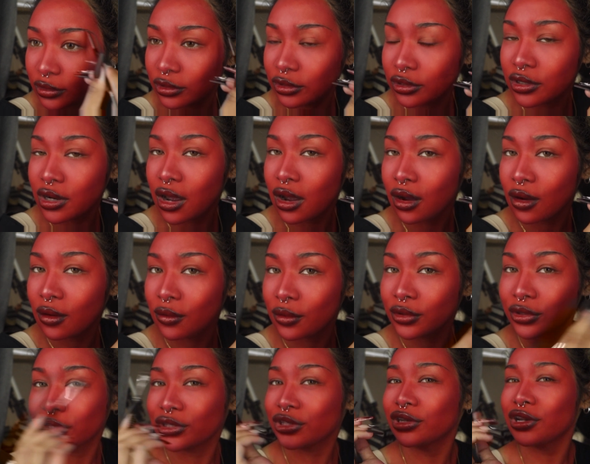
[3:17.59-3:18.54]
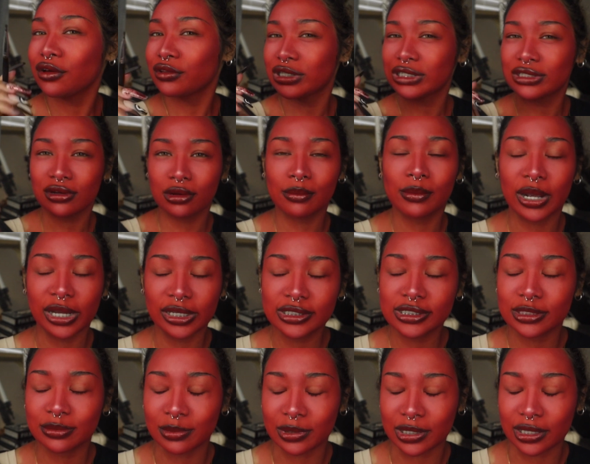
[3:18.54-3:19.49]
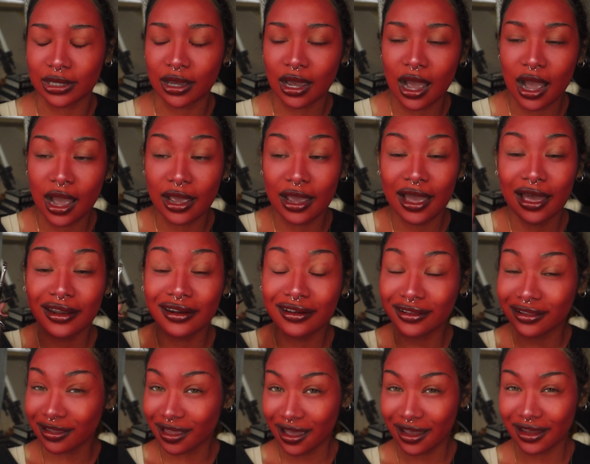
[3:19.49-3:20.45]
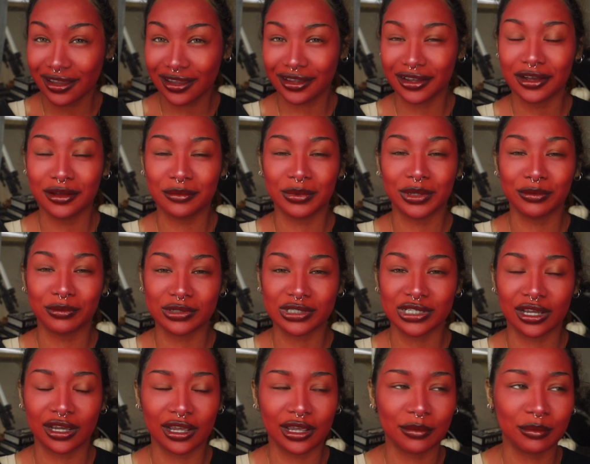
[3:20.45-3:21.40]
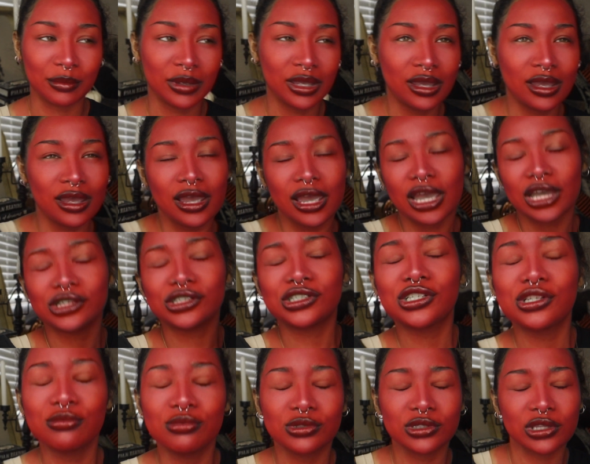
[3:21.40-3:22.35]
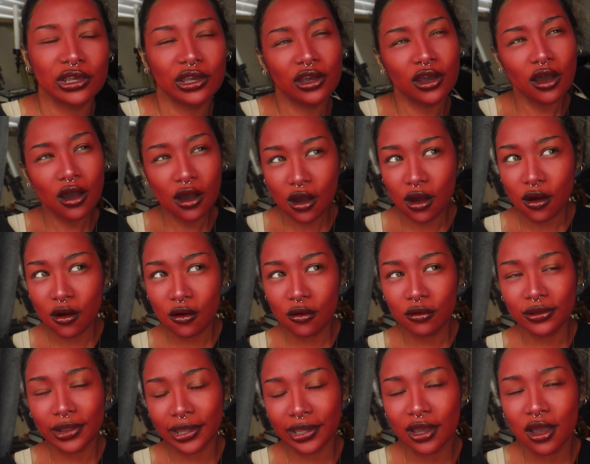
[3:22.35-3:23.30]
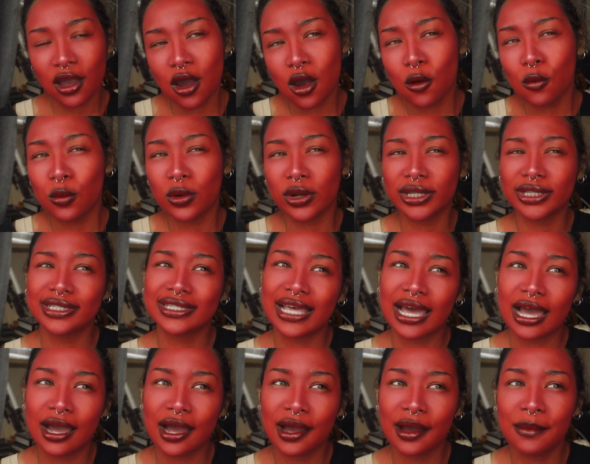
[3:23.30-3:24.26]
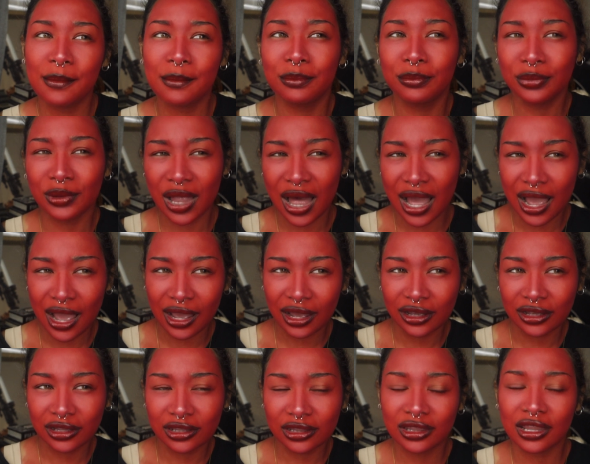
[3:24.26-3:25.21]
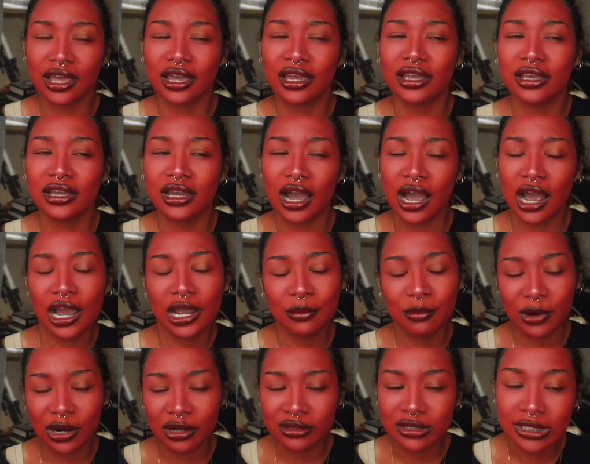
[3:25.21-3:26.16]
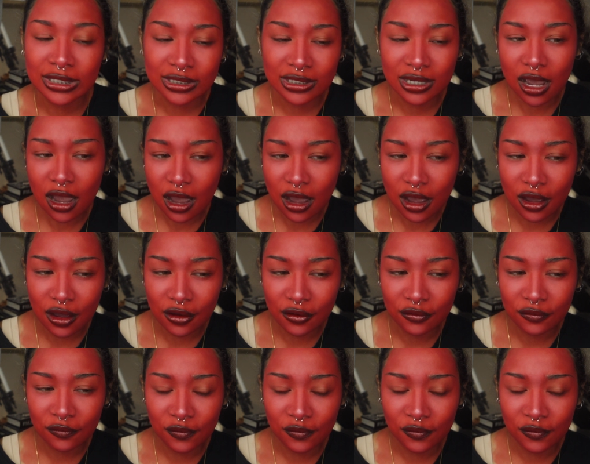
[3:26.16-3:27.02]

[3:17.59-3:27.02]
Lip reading: You know, this reminds me, I had a client come in one time and she was like, oh, like, what is that black, like, eyebrow stuff?